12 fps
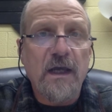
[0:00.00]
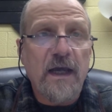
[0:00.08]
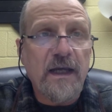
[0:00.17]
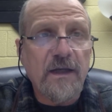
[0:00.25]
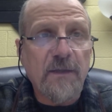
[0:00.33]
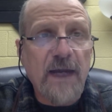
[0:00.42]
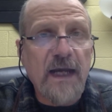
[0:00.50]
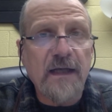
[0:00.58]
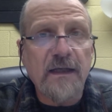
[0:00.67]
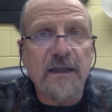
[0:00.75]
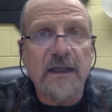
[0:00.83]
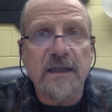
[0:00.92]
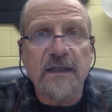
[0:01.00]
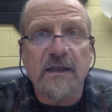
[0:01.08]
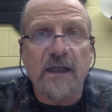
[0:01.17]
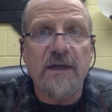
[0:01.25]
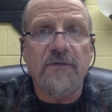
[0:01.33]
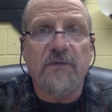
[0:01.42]
and demanded that
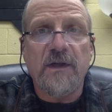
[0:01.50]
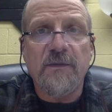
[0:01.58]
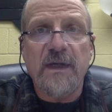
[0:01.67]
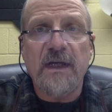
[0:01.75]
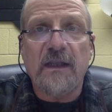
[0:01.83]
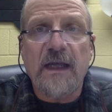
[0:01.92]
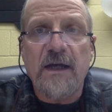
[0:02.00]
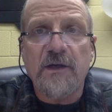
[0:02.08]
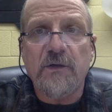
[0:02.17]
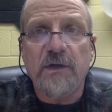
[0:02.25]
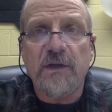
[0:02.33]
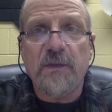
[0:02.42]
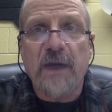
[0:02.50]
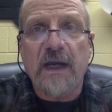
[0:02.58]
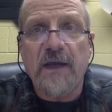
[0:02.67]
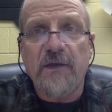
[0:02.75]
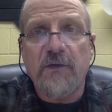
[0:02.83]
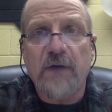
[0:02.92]
slavery be allowed to
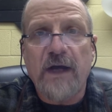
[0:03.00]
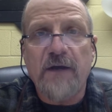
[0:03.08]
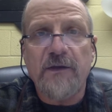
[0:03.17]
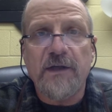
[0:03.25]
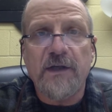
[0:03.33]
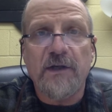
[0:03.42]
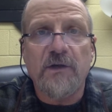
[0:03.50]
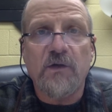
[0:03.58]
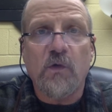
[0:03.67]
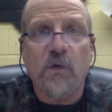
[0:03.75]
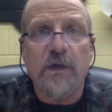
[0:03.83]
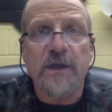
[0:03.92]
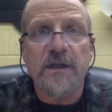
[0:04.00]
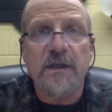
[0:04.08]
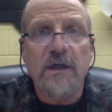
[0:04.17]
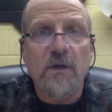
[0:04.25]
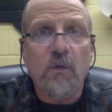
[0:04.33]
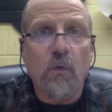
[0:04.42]
expand throughout the territories
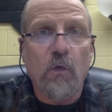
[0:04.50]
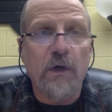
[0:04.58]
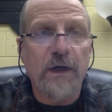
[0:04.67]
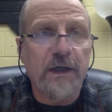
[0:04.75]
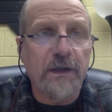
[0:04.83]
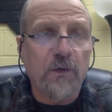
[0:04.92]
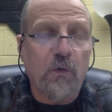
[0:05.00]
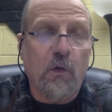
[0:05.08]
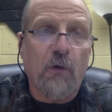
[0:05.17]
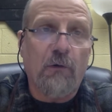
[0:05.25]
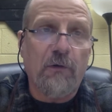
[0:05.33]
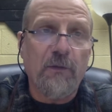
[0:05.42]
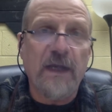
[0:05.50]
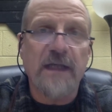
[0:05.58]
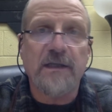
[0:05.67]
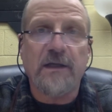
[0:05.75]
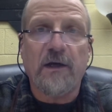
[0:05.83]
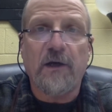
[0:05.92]
won in the war with
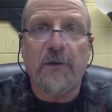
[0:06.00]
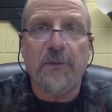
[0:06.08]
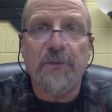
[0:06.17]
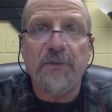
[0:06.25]
Mexico.